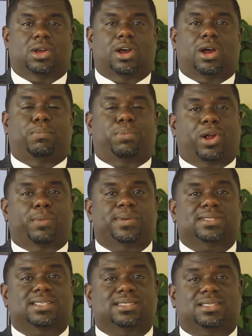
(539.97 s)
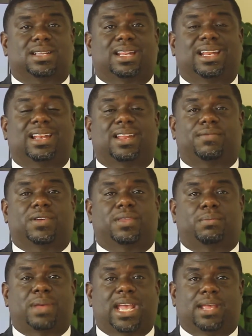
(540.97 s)
Her purpose is to deliver the
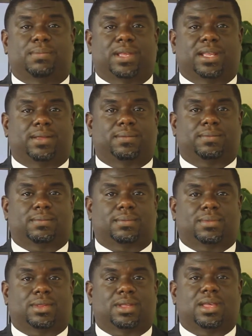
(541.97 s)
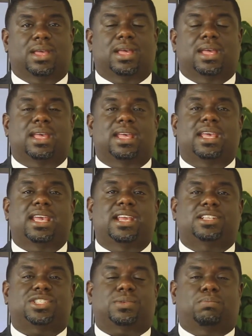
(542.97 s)
baby. Each